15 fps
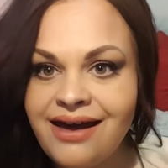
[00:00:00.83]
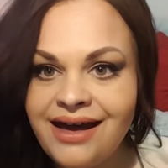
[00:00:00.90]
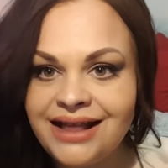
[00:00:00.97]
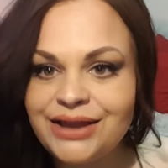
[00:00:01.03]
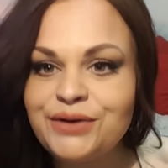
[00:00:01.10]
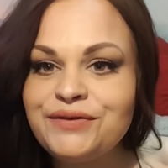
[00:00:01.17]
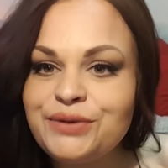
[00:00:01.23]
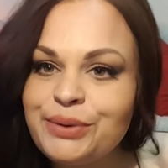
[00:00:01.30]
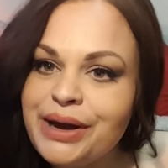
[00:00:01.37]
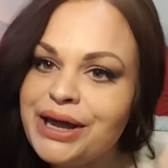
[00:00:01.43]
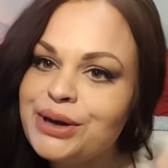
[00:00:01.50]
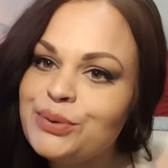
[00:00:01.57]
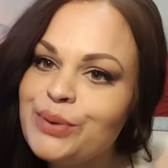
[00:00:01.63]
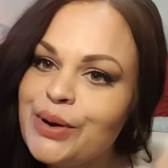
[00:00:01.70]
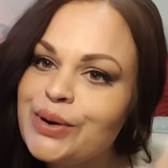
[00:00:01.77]
Hello
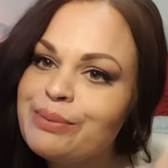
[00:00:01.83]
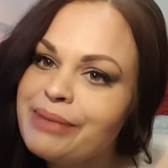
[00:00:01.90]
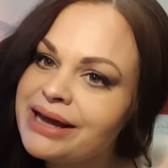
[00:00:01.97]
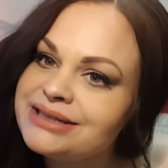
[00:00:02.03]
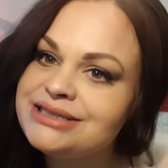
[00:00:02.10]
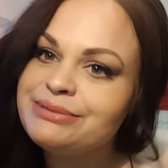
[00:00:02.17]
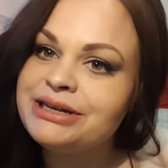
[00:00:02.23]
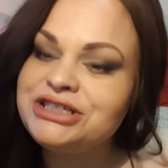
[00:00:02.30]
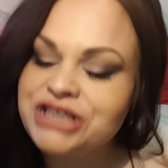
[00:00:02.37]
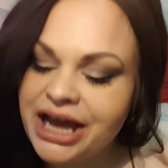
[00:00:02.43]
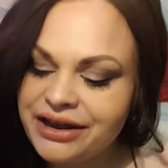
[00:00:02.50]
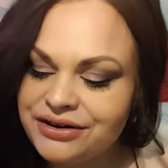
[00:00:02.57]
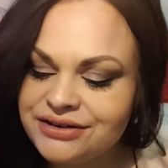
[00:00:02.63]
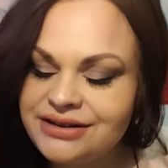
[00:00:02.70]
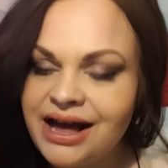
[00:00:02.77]
everyone, welcome back to my
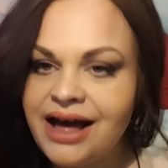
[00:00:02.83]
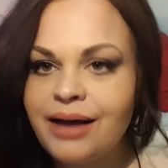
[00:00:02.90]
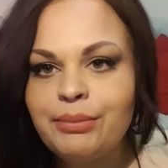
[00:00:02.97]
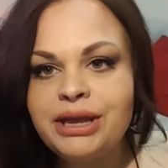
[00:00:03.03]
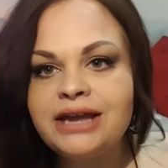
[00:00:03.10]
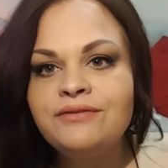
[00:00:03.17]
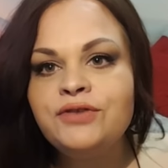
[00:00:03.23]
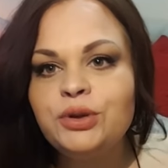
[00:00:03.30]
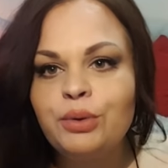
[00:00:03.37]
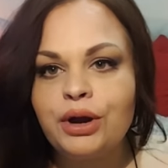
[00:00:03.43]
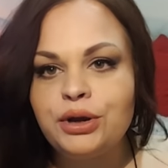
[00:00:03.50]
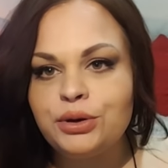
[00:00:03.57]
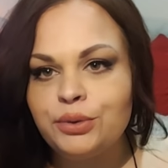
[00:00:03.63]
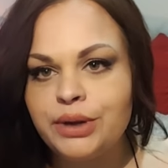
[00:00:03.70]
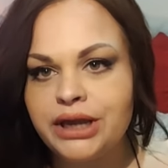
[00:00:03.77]
channel. Um, if you are
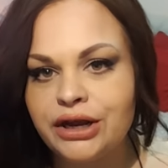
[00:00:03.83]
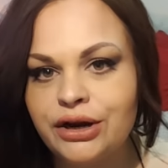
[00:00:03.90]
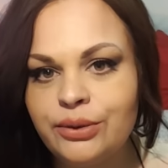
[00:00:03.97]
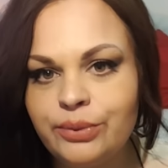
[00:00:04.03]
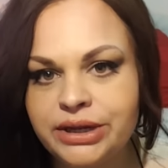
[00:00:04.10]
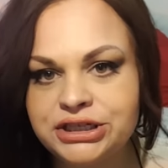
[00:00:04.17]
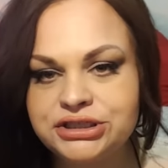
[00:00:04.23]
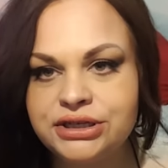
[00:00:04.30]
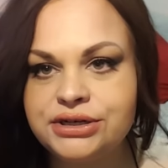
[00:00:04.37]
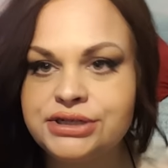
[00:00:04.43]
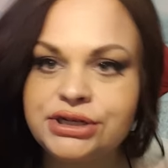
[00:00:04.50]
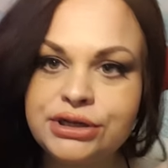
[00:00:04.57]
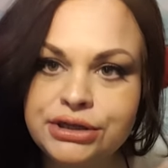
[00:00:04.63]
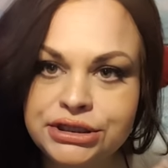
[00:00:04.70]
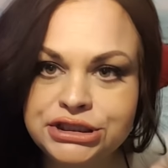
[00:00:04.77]
new here, which there's
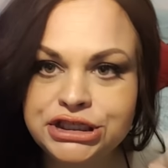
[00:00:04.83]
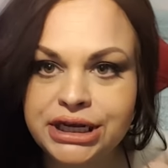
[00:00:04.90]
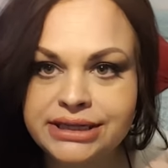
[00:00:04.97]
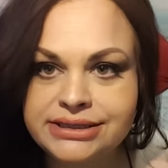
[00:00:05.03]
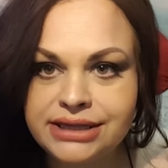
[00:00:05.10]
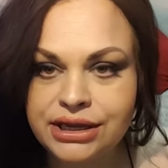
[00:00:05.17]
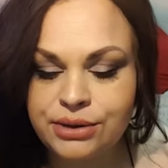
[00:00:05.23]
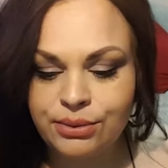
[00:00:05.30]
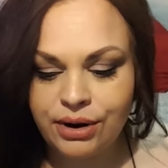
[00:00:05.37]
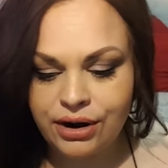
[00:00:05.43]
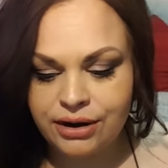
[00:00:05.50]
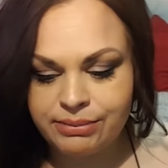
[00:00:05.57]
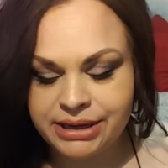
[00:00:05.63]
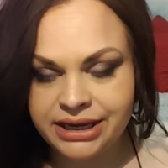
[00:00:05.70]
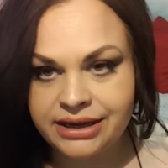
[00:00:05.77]
a good chance that you
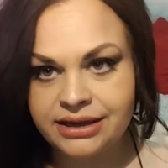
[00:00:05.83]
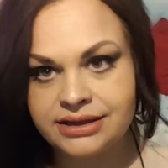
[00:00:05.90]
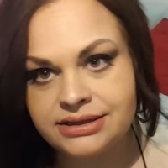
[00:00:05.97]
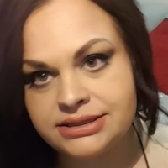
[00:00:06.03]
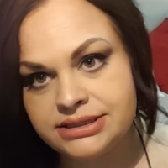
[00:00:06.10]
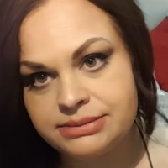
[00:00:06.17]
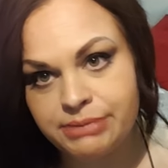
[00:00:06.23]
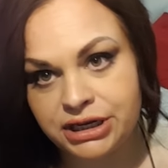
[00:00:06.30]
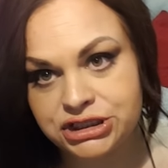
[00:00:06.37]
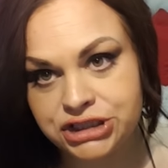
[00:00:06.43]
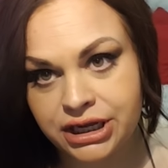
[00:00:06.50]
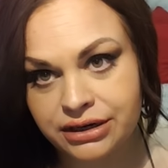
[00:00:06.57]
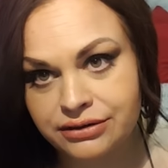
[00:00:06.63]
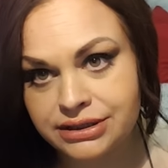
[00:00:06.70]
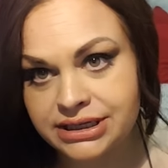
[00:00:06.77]
are because my
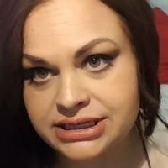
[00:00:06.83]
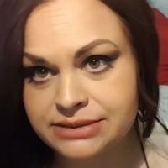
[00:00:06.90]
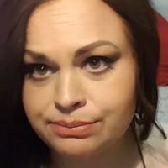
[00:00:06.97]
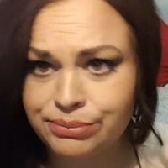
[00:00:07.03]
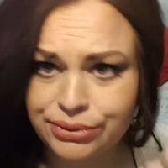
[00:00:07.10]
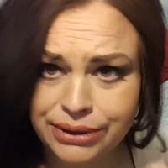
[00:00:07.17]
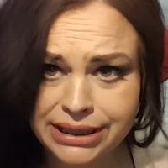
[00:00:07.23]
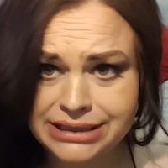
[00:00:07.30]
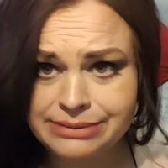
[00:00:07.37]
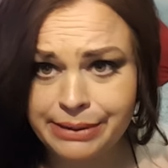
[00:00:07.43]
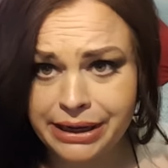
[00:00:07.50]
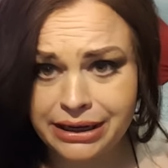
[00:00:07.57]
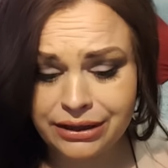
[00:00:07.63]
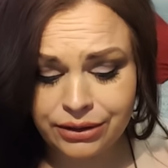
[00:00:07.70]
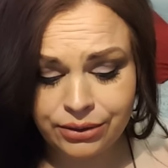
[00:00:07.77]
channel is brand
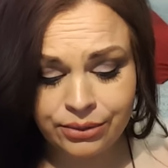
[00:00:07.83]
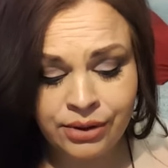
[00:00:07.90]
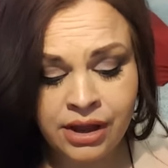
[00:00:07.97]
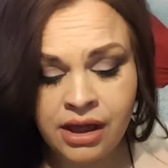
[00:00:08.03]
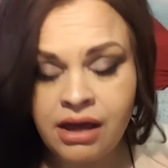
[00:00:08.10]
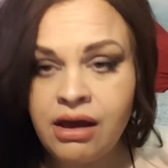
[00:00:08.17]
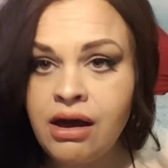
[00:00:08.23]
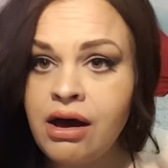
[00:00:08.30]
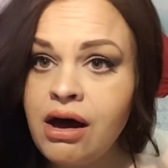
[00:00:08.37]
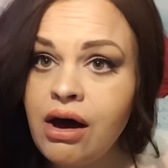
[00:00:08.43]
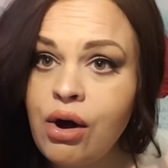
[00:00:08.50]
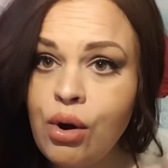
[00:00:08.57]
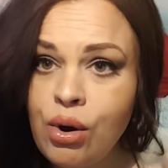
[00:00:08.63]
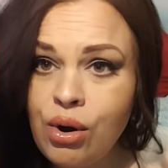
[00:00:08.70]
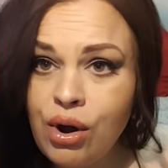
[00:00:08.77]
spanking new,
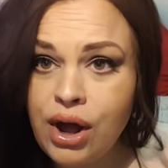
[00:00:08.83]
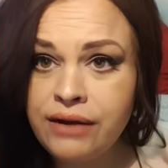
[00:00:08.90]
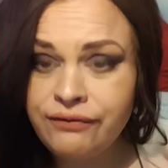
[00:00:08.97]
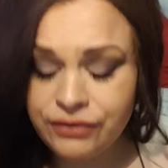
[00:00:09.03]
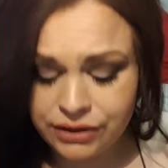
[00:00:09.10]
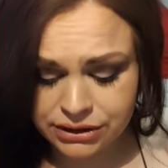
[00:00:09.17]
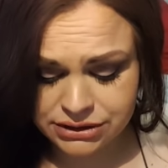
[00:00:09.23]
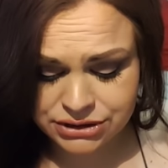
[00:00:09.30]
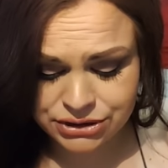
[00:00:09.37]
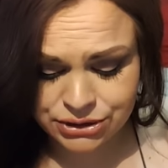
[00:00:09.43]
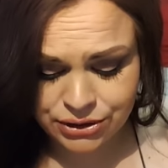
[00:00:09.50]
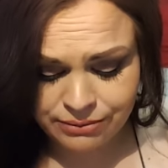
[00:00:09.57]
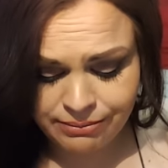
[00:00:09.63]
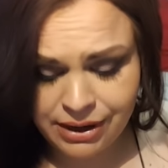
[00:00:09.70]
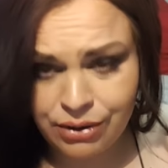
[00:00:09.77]
I forgot to
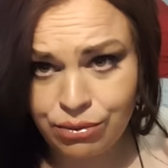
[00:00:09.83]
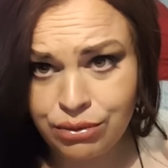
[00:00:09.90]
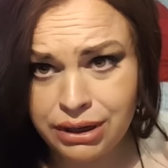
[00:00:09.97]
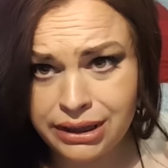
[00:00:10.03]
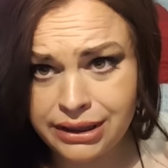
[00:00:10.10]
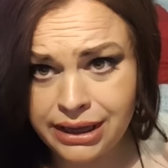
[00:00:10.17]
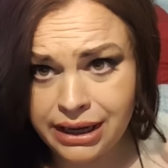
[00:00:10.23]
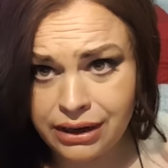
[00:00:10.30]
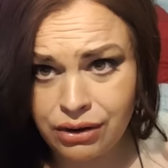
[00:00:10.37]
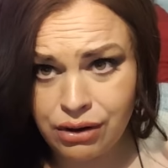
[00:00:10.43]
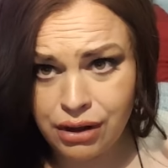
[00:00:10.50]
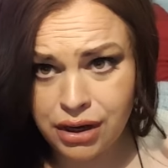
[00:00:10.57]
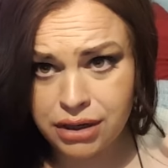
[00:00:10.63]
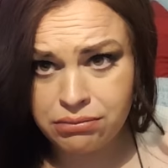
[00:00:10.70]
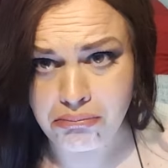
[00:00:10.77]
turn my ring light
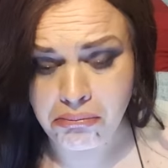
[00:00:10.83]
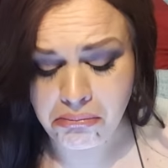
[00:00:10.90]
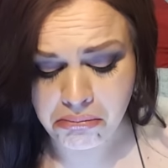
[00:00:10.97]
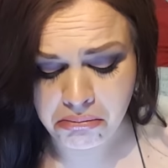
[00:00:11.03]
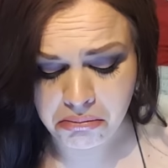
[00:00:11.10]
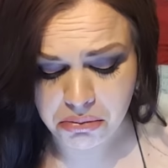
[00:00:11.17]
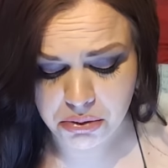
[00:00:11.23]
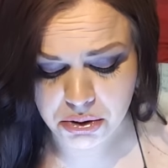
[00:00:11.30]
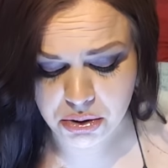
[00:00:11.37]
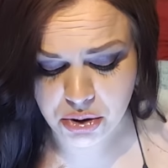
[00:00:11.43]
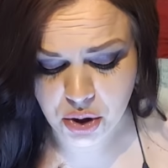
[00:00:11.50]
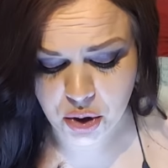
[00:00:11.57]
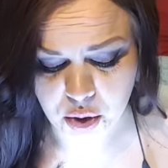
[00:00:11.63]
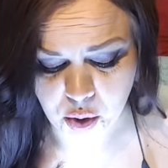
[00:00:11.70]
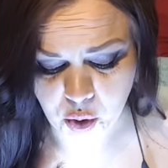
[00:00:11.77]
on.
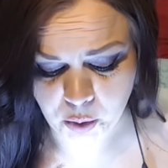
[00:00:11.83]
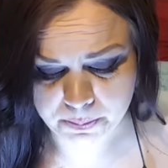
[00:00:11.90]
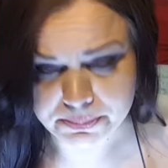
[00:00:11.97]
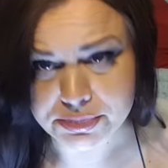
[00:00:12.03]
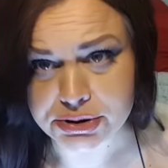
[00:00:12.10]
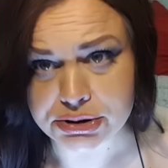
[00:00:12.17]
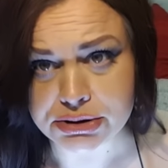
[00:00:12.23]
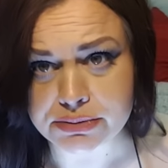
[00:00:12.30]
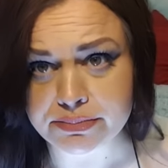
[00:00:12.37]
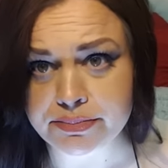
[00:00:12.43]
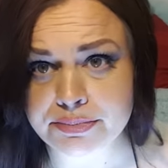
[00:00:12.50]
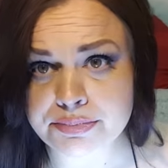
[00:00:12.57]
Oops.